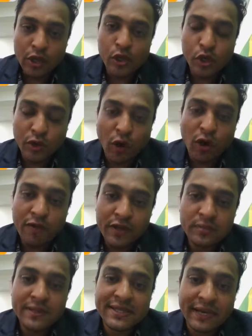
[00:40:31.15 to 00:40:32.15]
you should
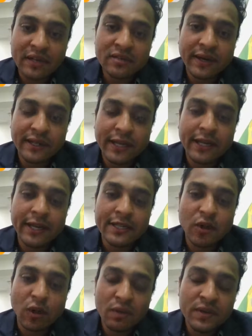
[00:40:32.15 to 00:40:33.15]
always be satisfied that it
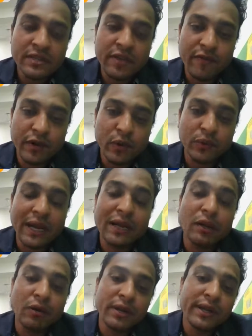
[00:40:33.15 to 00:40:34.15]
has always given you
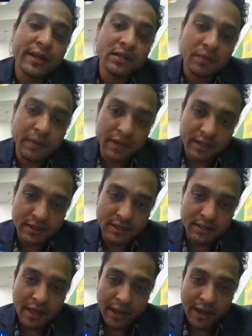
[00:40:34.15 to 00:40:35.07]
that learning experience